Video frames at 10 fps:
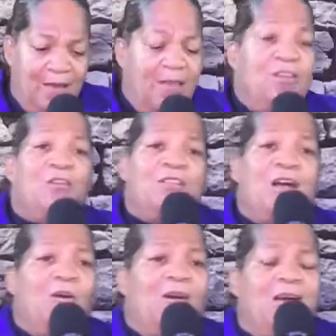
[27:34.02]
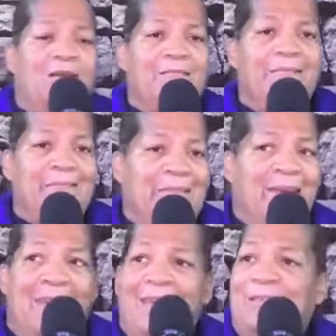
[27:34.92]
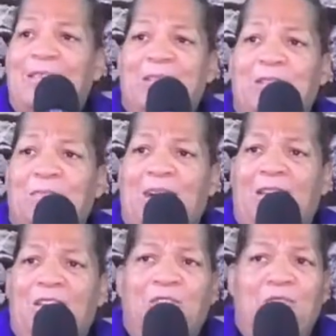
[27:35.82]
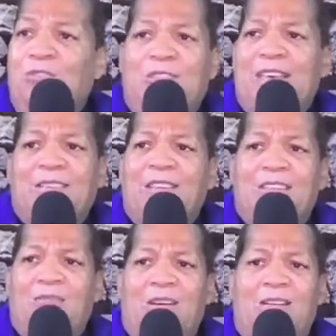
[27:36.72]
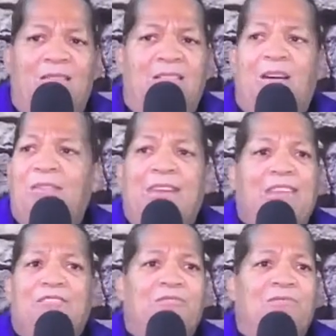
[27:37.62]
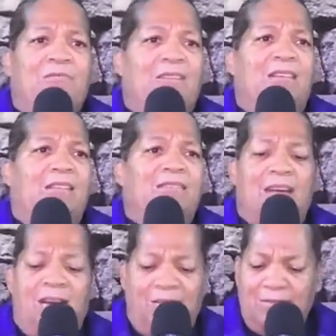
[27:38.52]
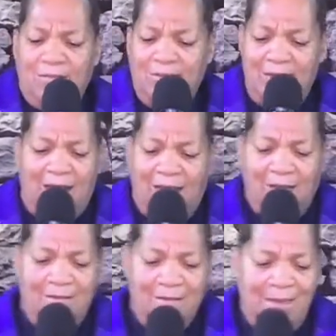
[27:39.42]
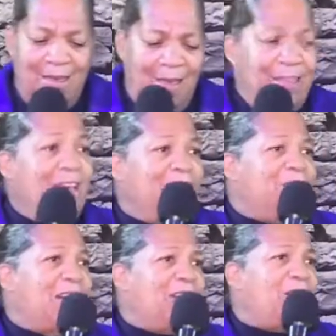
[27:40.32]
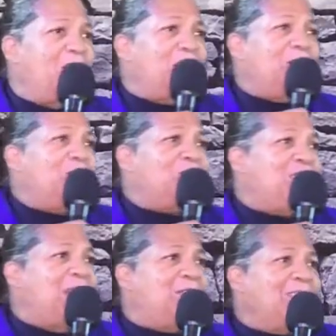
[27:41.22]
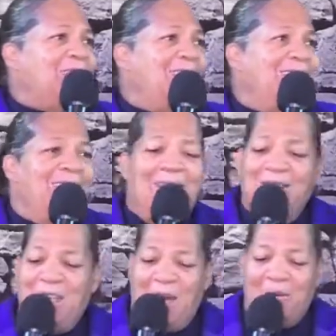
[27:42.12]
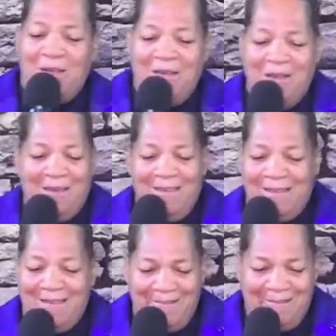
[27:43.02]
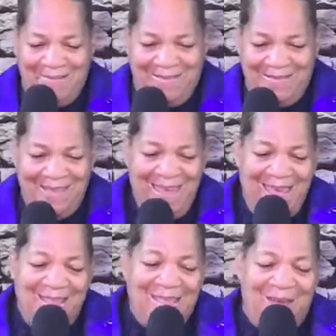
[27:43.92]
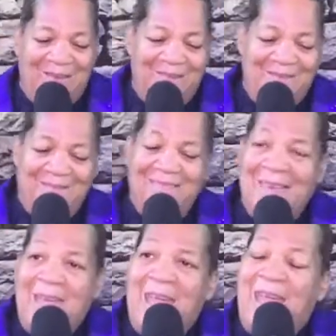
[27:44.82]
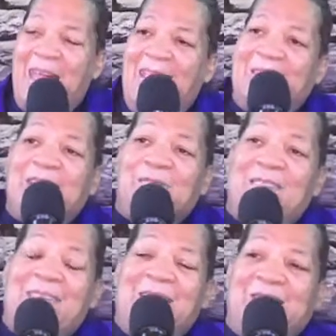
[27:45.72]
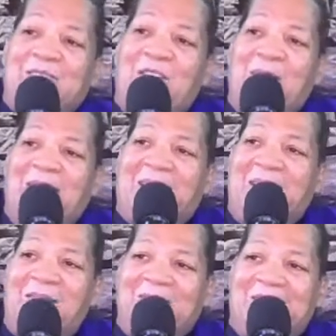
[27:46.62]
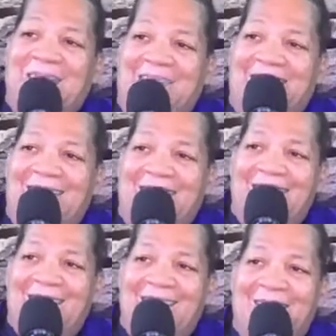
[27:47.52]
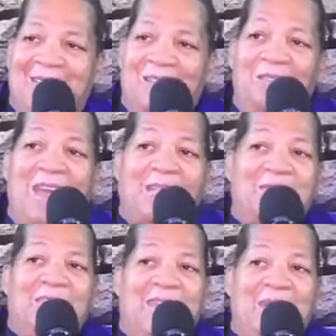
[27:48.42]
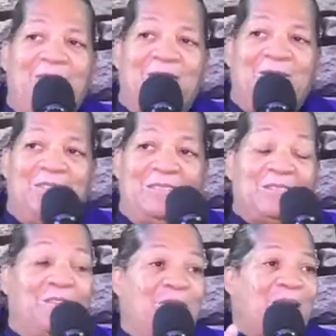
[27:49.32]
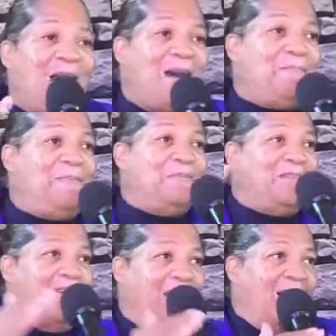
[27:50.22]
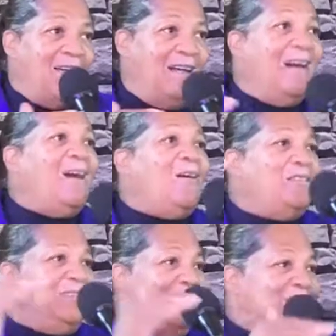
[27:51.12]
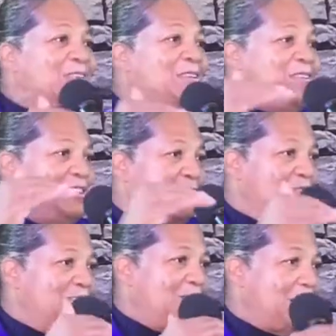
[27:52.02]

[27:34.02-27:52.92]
You'll know it. It's something about it. You, you just don't know it. Oh, no, they ain't true. Uh-uh, no, no. They're not caught up in no traffic. No. no. And, and, that's what that discernment comes in. You have to be able to discern. God put uh, all of this in the church.